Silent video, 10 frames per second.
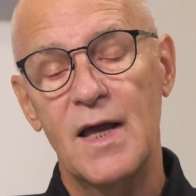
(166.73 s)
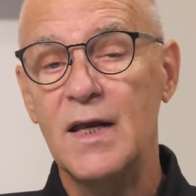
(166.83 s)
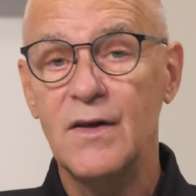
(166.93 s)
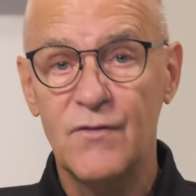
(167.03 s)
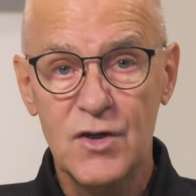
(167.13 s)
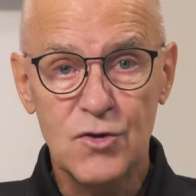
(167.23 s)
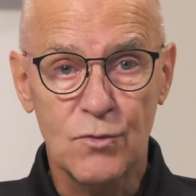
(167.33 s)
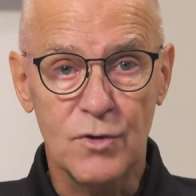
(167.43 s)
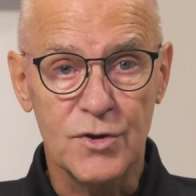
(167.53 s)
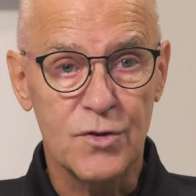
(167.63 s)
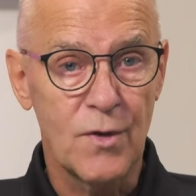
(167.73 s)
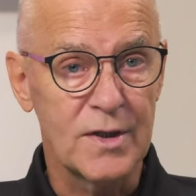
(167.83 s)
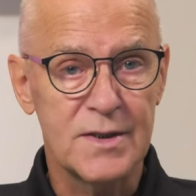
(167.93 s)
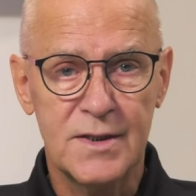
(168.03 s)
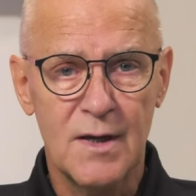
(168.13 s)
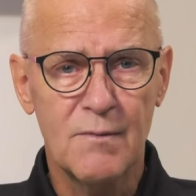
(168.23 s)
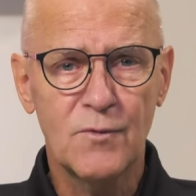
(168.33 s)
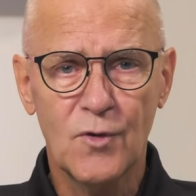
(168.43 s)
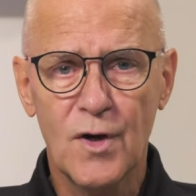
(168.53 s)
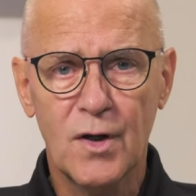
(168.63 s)
individuals who at some
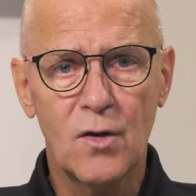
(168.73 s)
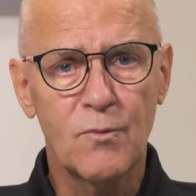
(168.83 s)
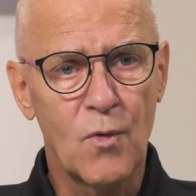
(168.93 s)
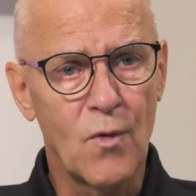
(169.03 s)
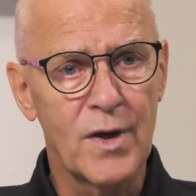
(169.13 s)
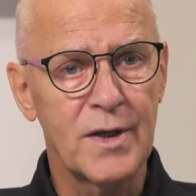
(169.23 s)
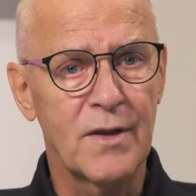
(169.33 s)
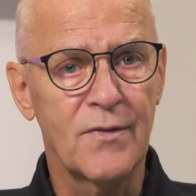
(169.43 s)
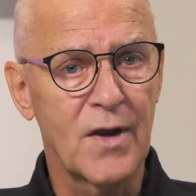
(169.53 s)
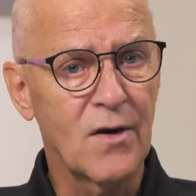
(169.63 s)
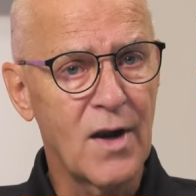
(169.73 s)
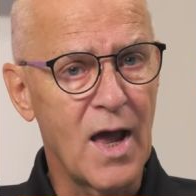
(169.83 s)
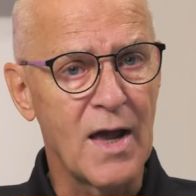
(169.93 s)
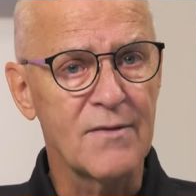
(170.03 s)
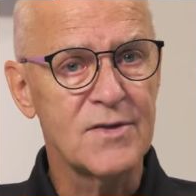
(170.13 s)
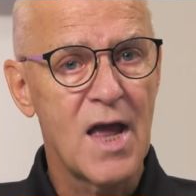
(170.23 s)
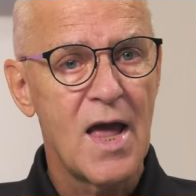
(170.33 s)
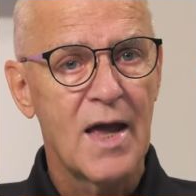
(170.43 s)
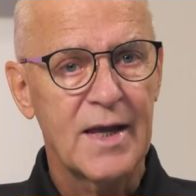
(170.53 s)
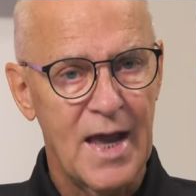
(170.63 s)
critical point in their lives
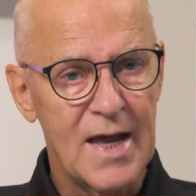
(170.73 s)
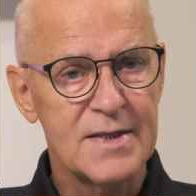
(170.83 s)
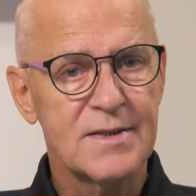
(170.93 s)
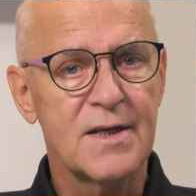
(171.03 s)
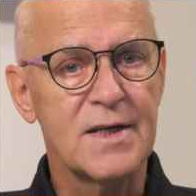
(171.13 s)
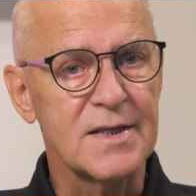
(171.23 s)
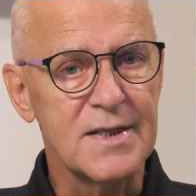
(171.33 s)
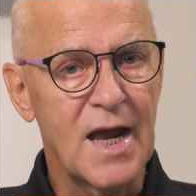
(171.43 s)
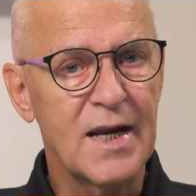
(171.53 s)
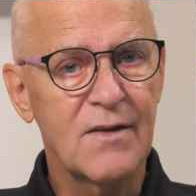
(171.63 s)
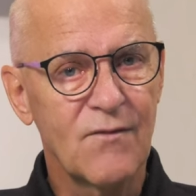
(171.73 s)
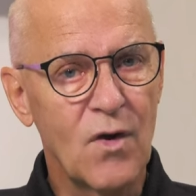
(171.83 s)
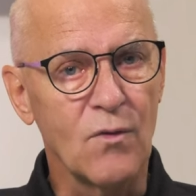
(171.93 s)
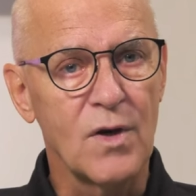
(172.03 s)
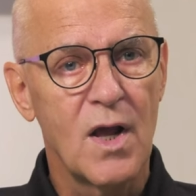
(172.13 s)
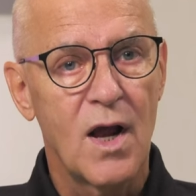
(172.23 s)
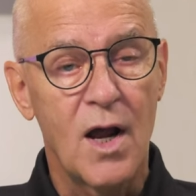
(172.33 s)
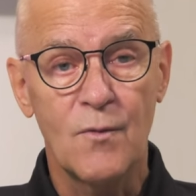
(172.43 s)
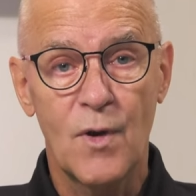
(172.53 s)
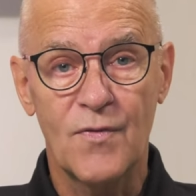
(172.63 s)
cast a deciding vote
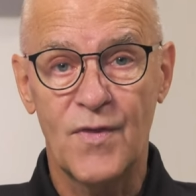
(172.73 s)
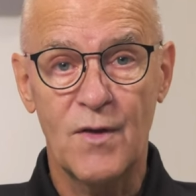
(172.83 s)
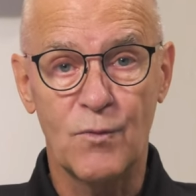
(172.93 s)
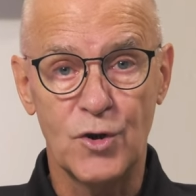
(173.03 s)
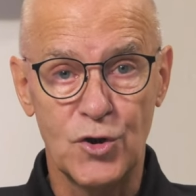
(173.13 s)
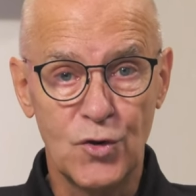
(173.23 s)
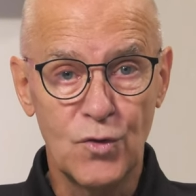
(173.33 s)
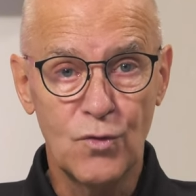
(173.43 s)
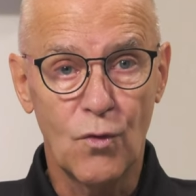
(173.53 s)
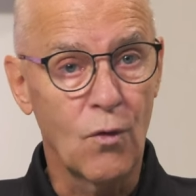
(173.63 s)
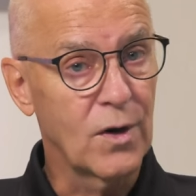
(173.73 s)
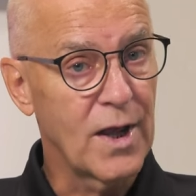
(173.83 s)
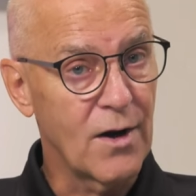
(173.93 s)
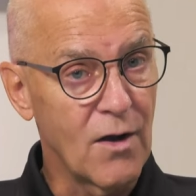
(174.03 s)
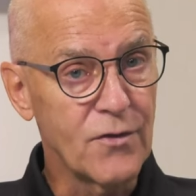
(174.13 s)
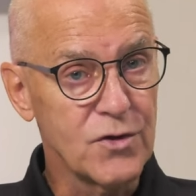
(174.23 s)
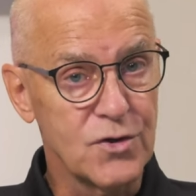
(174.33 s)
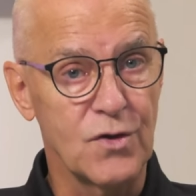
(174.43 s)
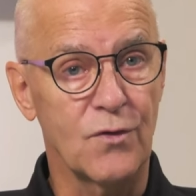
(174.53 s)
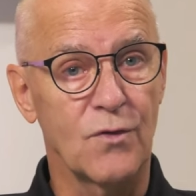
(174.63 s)
on what they would do or let others
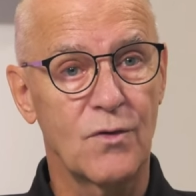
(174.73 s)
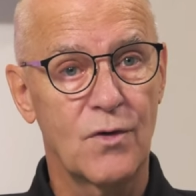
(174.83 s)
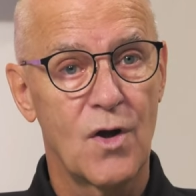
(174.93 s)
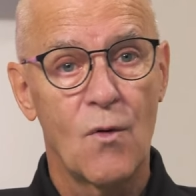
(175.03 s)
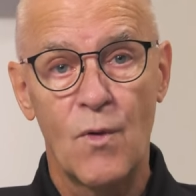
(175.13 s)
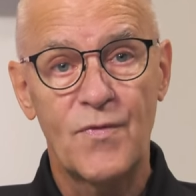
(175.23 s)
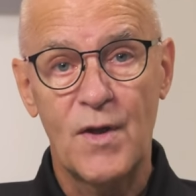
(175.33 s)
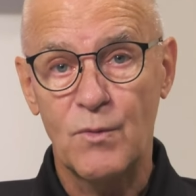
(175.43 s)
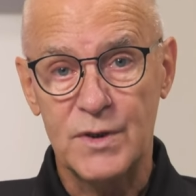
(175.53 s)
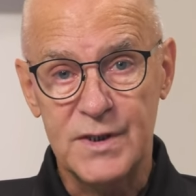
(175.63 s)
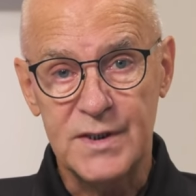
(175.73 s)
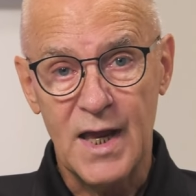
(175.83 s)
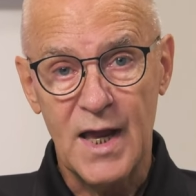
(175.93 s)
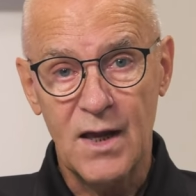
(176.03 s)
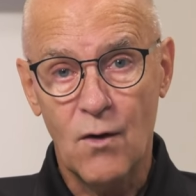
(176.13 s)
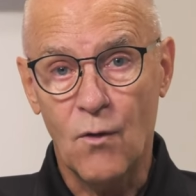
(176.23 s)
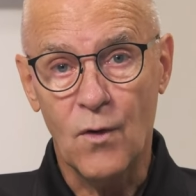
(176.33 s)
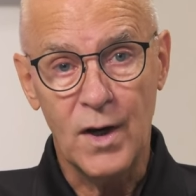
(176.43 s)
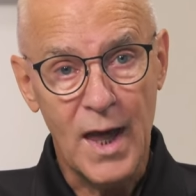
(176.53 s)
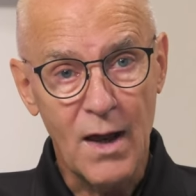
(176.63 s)
do, what they would say
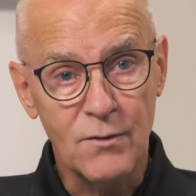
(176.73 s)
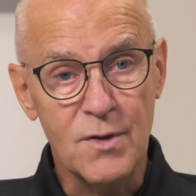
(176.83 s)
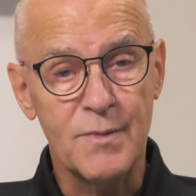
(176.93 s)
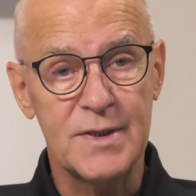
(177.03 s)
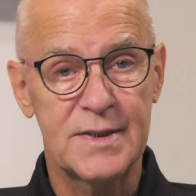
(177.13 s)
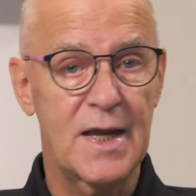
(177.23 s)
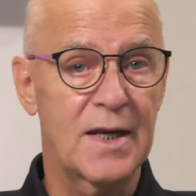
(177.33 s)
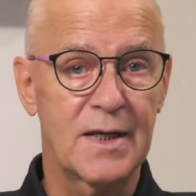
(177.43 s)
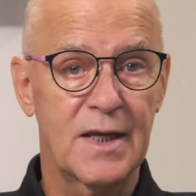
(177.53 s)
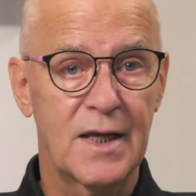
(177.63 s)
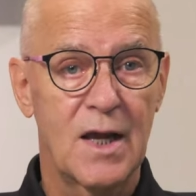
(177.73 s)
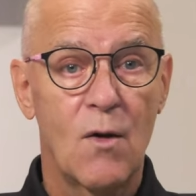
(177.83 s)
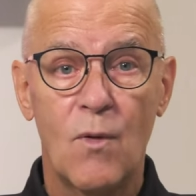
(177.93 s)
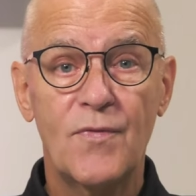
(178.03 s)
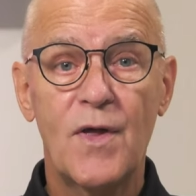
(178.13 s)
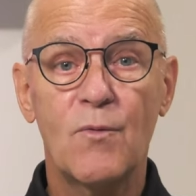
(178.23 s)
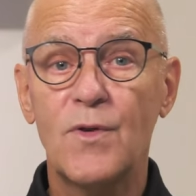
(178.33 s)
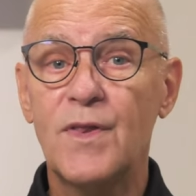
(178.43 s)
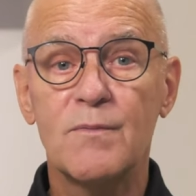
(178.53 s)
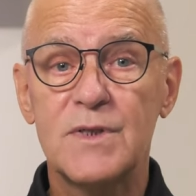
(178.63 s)
or allow to be said, what they
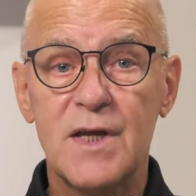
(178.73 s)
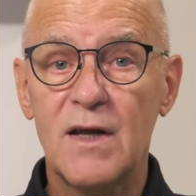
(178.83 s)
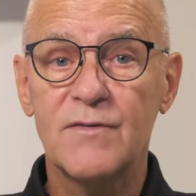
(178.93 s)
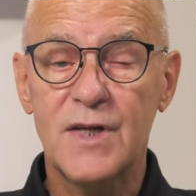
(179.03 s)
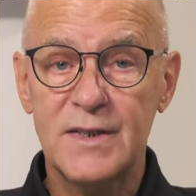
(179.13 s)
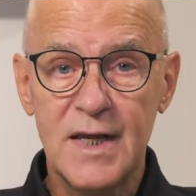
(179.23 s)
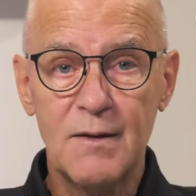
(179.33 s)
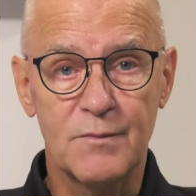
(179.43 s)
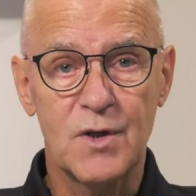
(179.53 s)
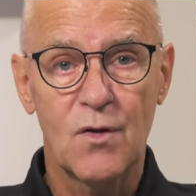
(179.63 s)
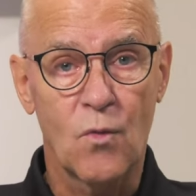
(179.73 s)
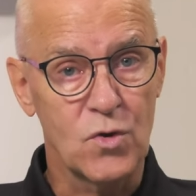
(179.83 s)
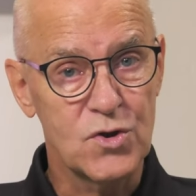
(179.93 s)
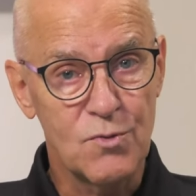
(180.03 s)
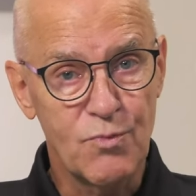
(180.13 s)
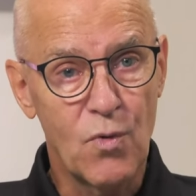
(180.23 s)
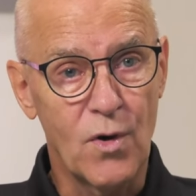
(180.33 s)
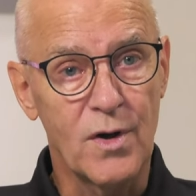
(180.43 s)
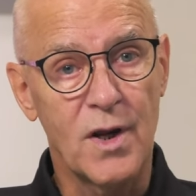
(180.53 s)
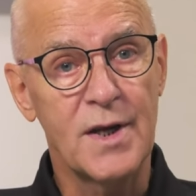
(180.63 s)
would themselves attempt or
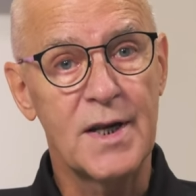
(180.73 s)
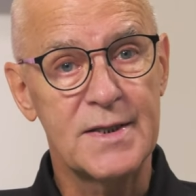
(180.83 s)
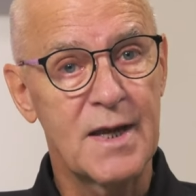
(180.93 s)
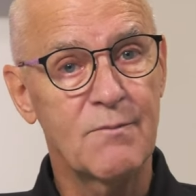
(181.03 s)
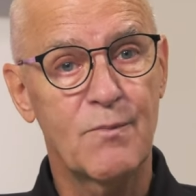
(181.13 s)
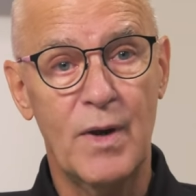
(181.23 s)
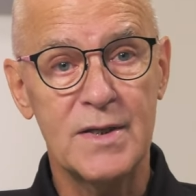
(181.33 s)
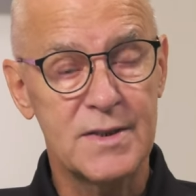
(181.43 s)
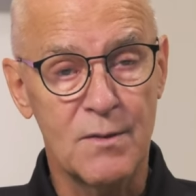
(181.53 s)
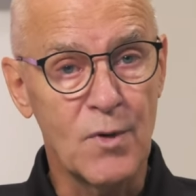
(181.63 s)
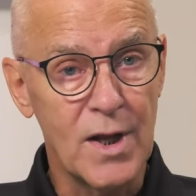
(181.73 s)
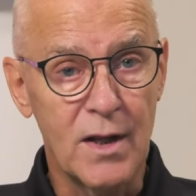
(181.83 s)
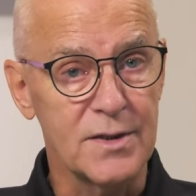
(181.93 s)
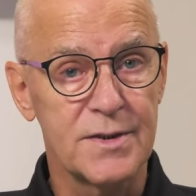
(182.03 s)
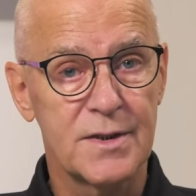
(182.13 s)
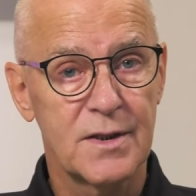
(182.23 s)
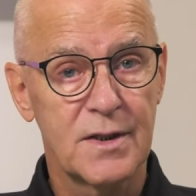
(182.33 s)
support an attempt by someone else.